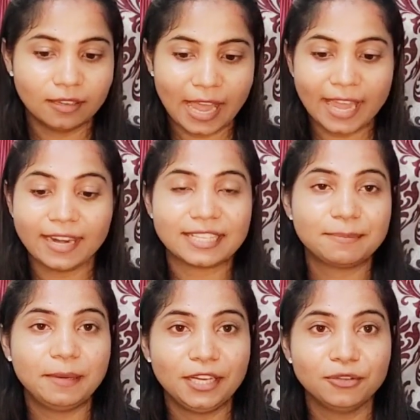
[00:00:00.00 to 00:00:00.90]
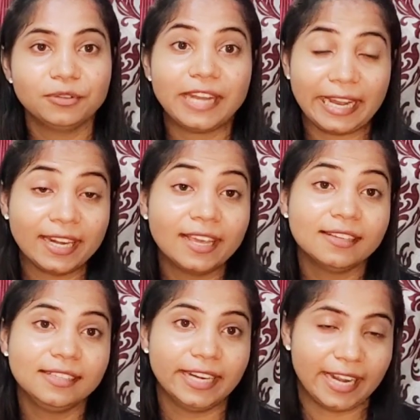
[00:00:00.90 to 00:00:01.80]
and explain your
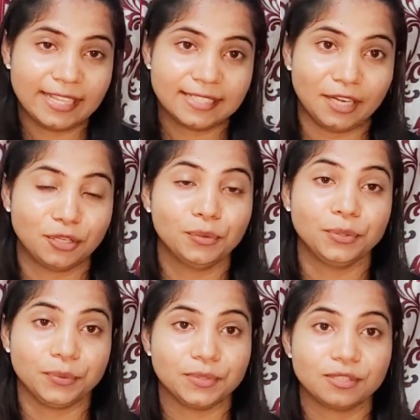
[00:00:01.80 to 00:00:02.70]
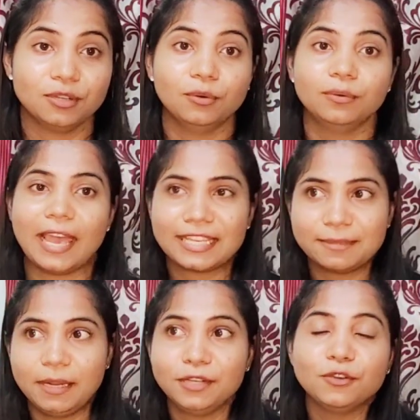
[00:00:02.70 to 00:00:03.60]
technical details that you use. You
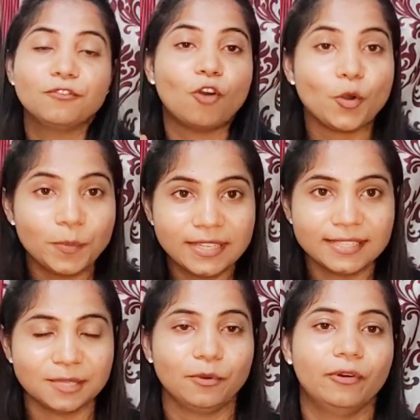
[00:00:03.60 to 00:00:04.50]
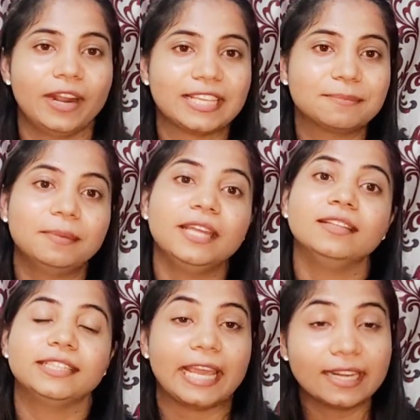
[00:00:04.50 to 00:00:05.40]
explain your formalism or explain
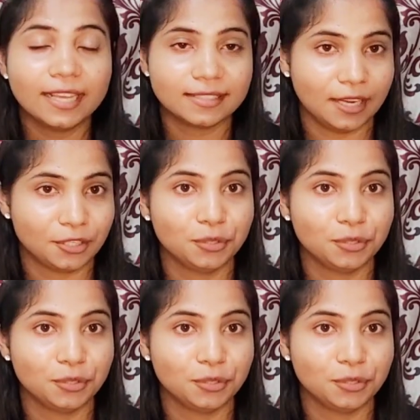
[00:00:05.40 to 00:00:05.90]
the techniques that